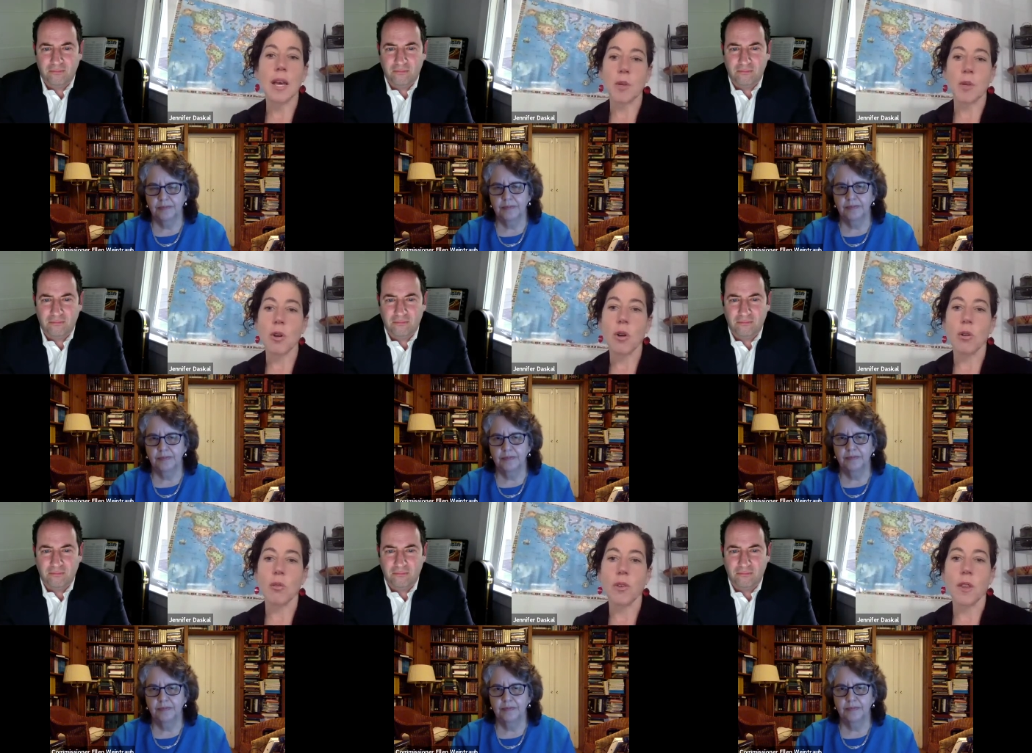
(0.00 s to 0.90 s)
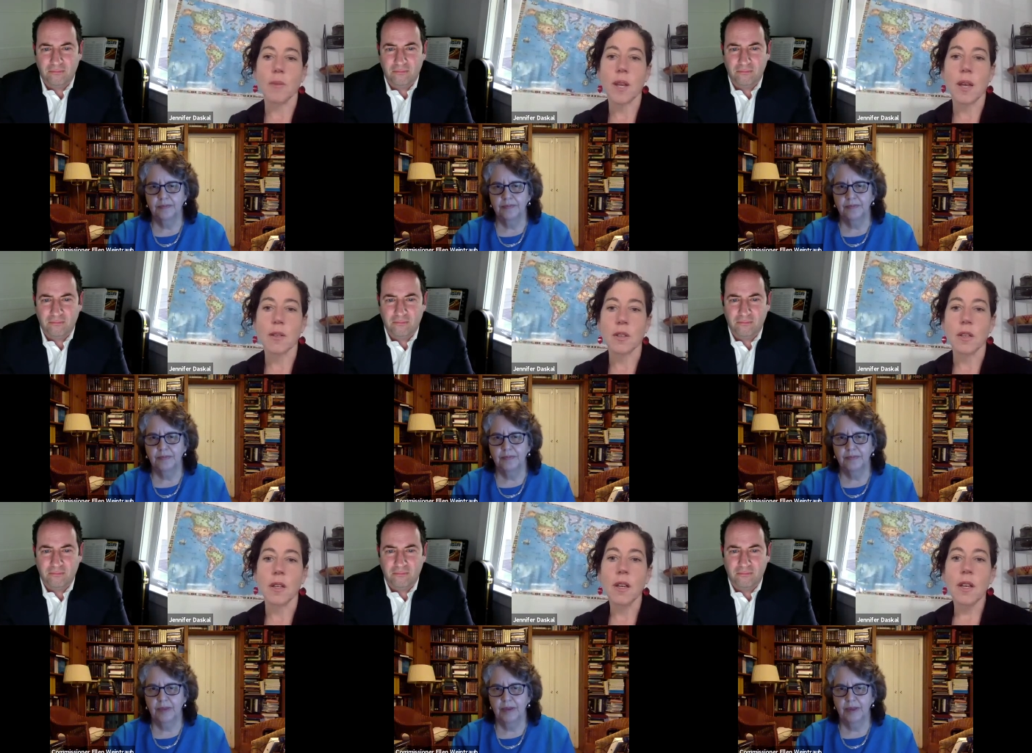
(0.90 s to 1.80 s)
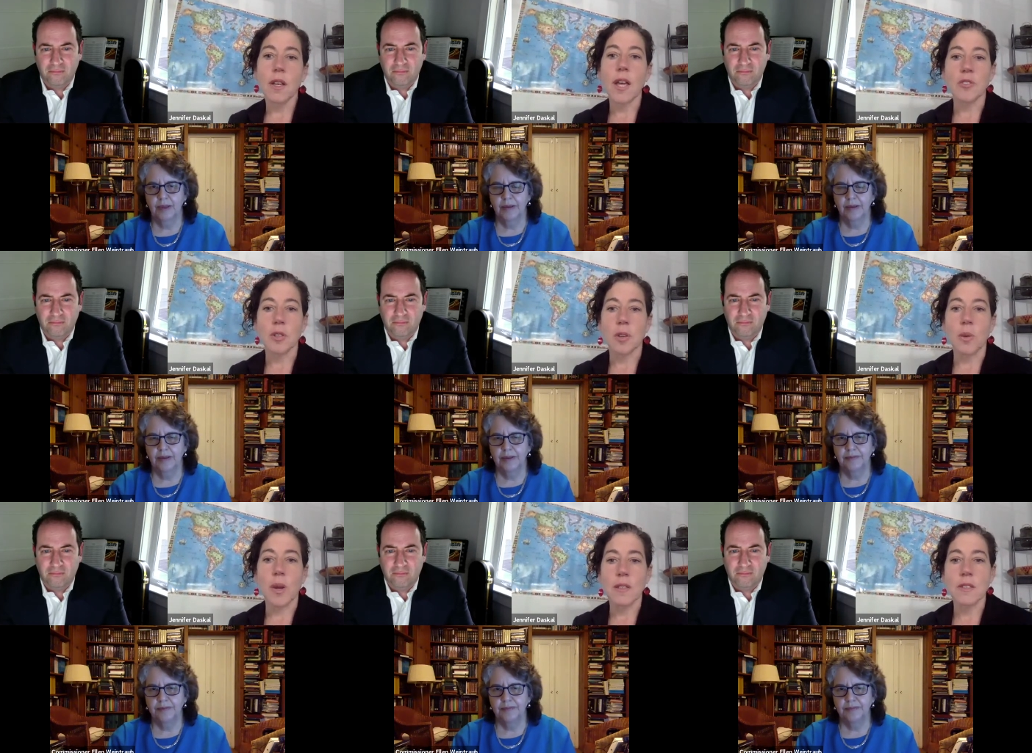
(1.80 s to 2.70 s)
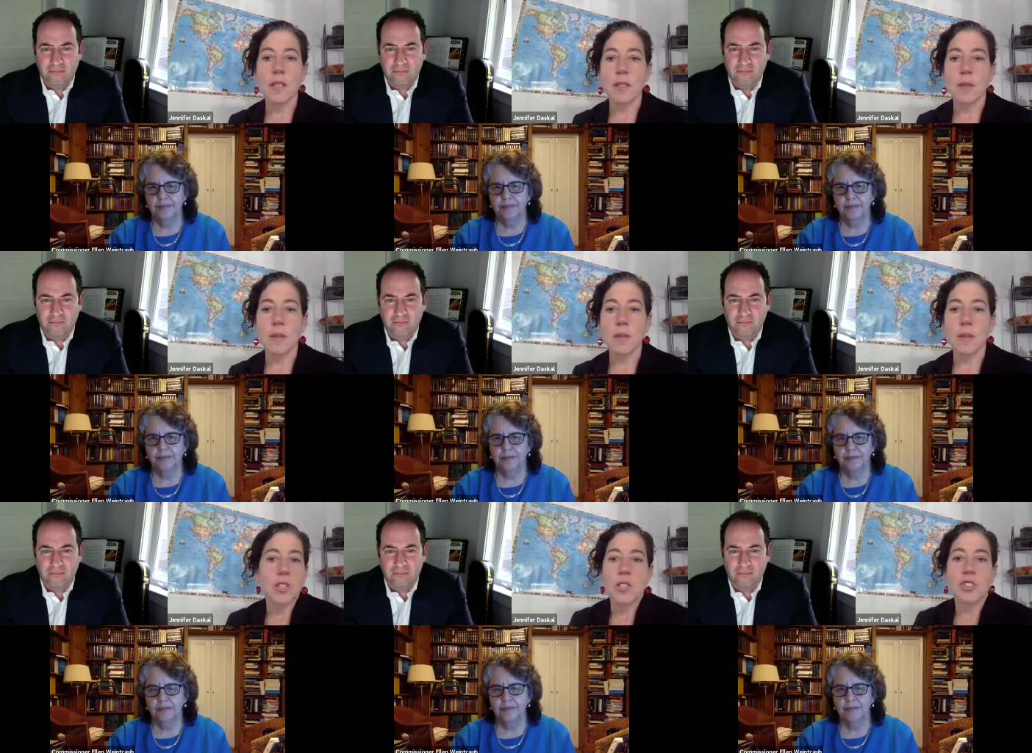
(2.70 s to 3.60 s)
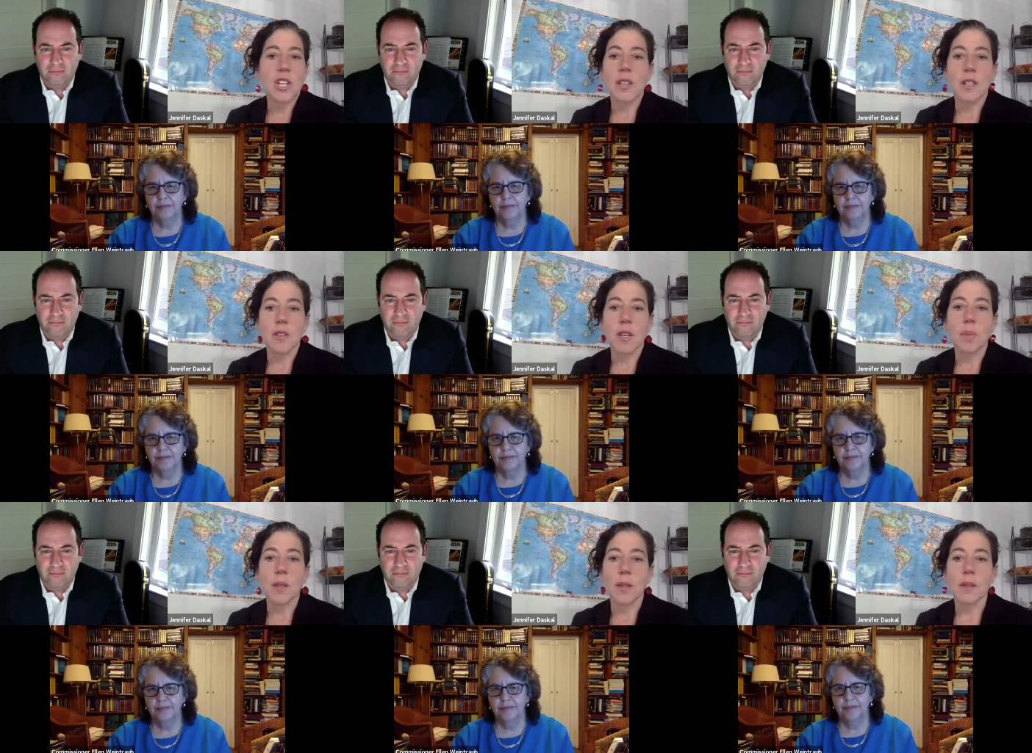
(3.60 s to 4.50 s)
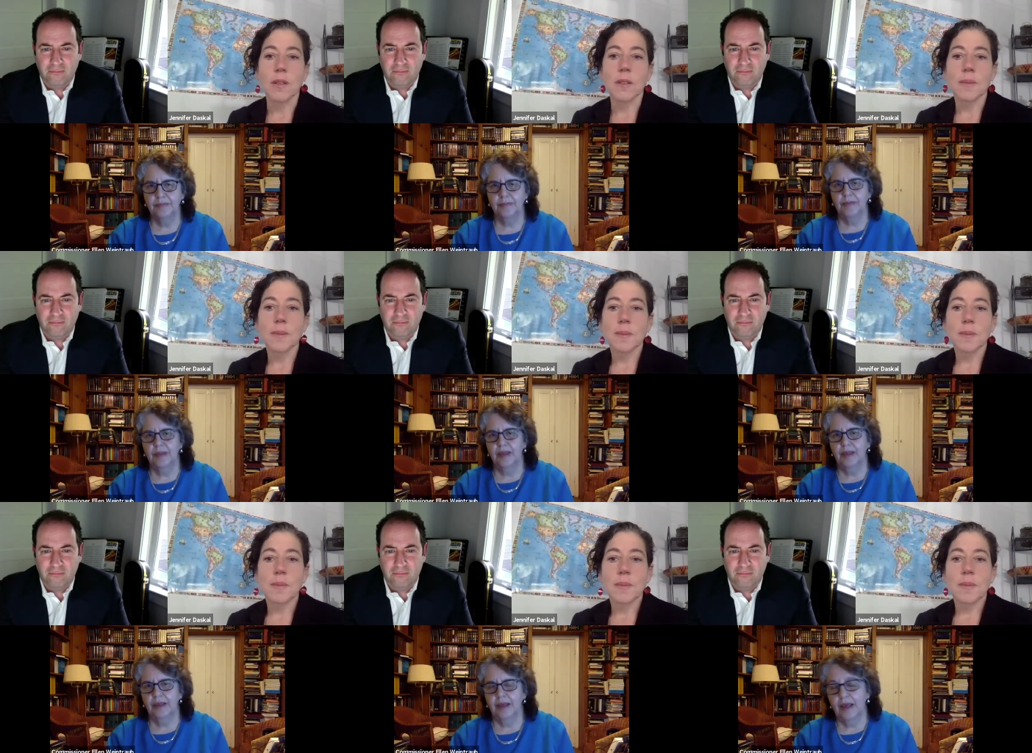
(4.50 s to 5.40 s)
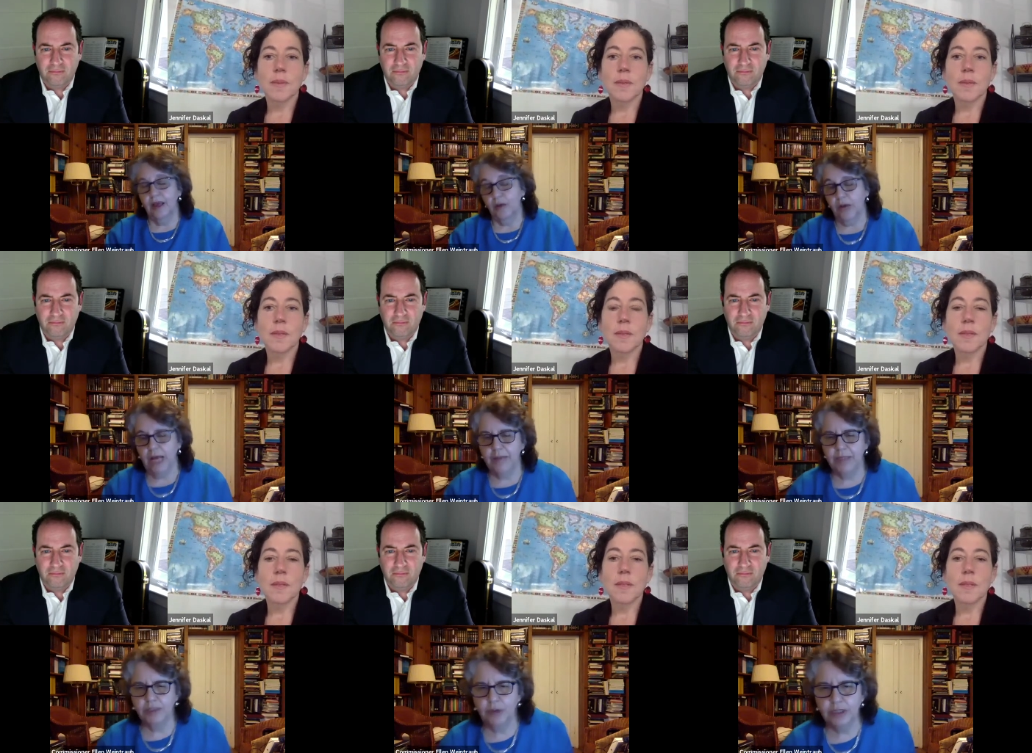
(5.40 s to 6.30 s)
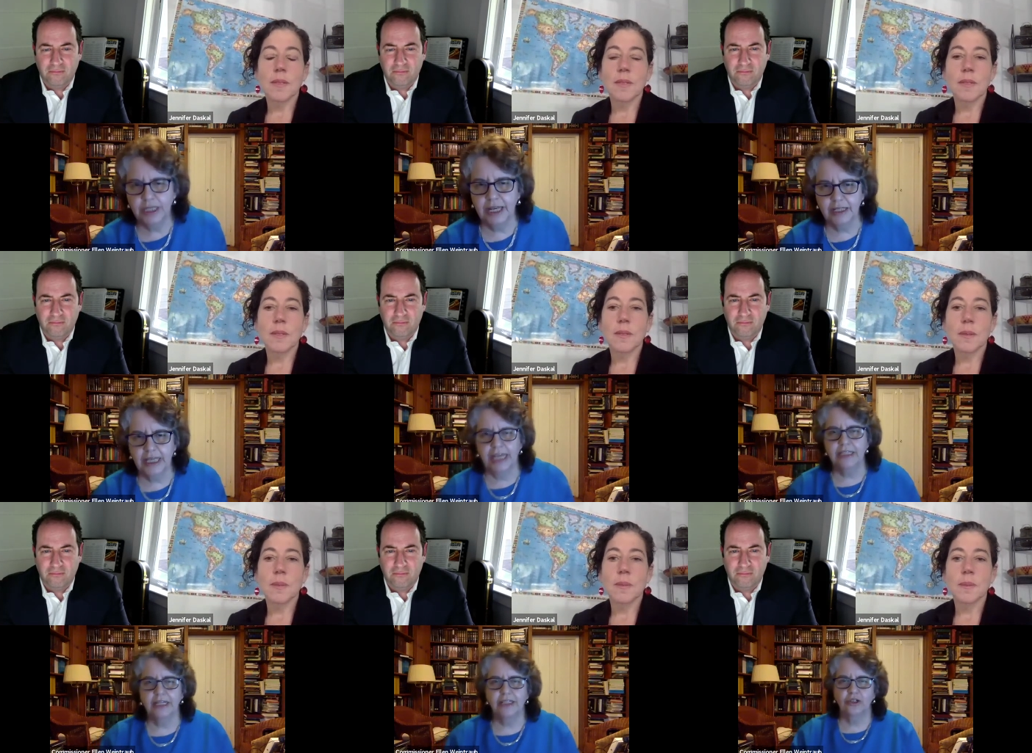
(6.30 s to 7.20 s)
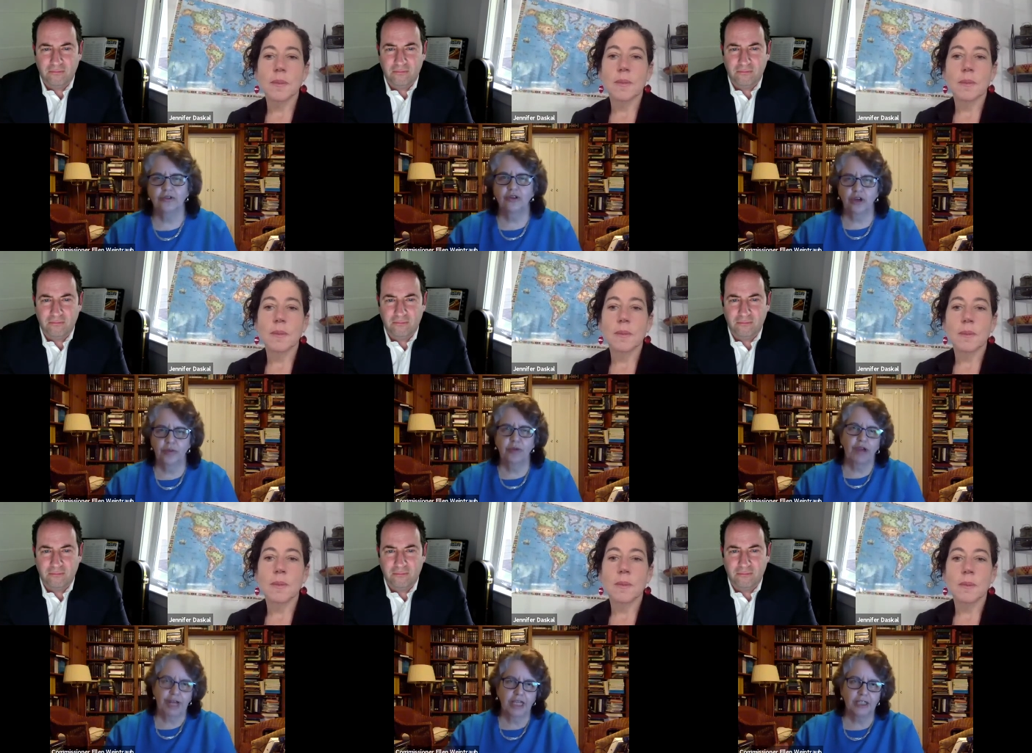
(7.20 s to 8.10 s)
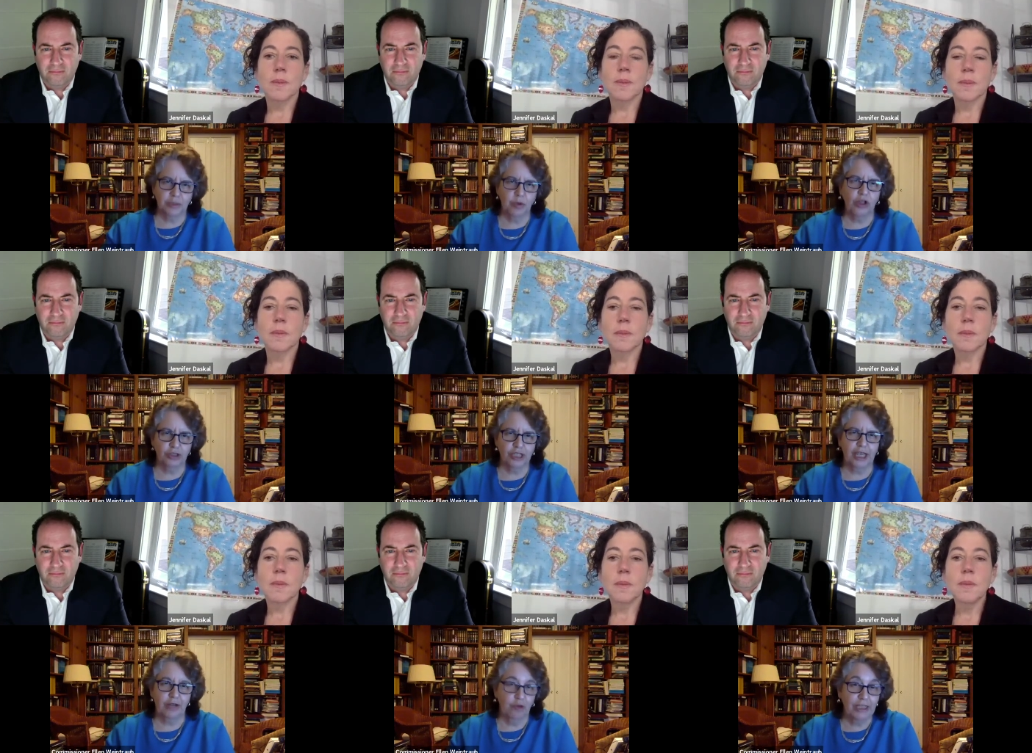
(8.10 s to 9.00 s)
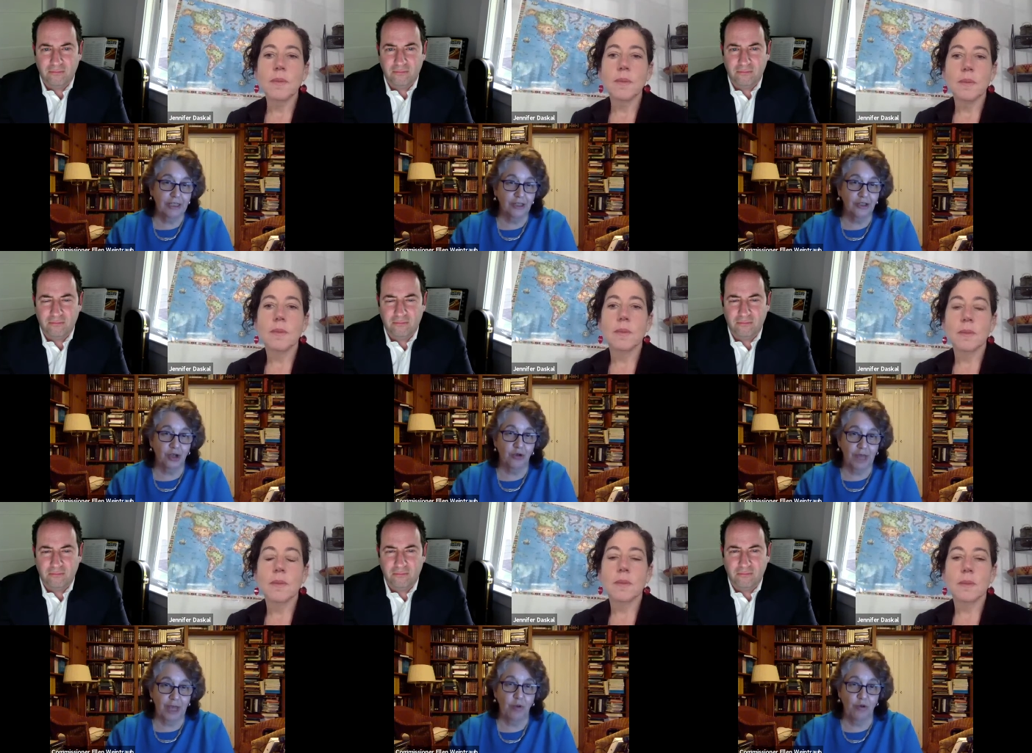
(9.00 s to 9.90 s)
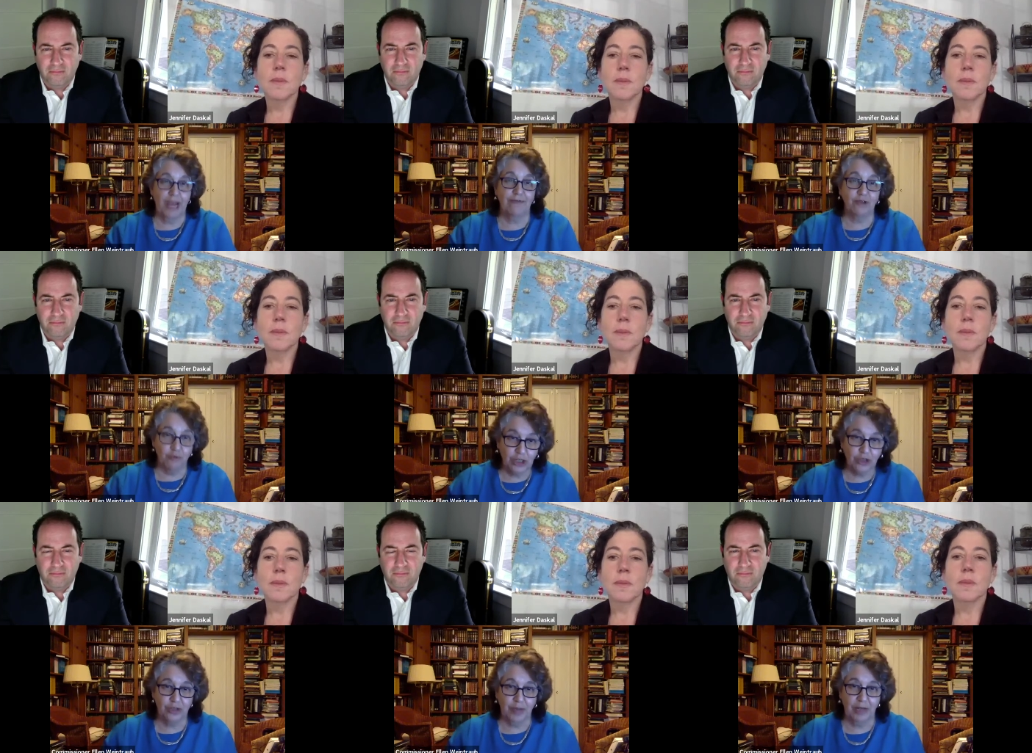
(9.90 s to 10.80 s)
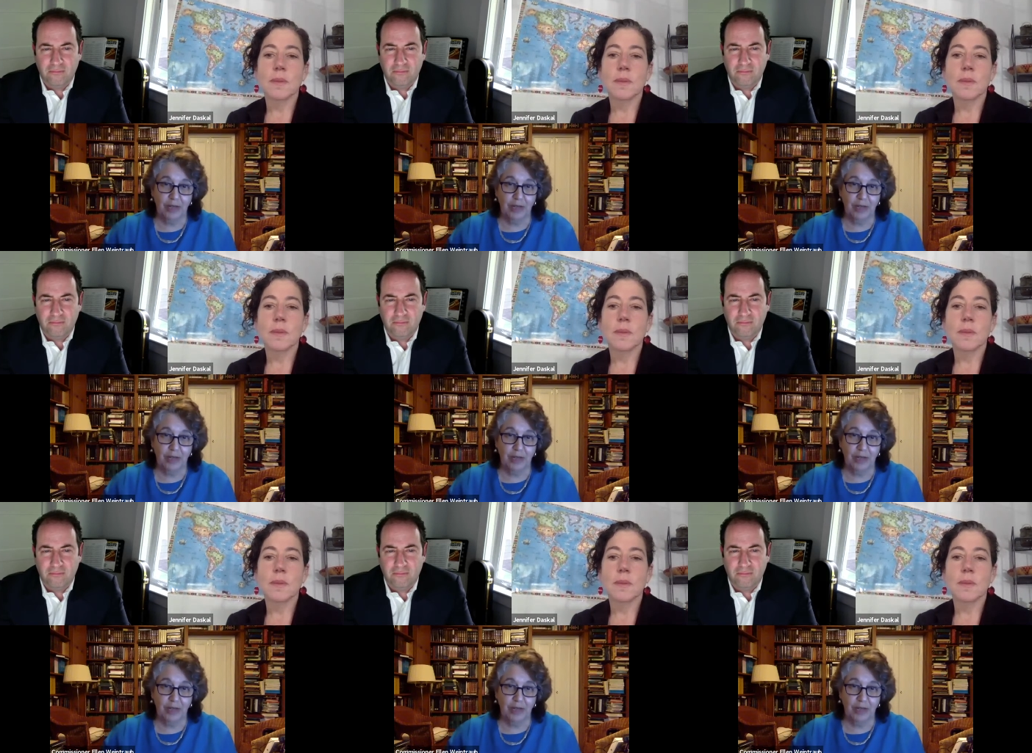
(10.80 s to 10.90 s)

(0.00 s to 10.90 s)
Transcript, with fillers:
Speaker 1: much harder for them to actually enter the race and potentially shake things up politically.
Speaker 2: Well, I mean, small scale candidates are going to be running in smaller scale races, so they won't have to reach as many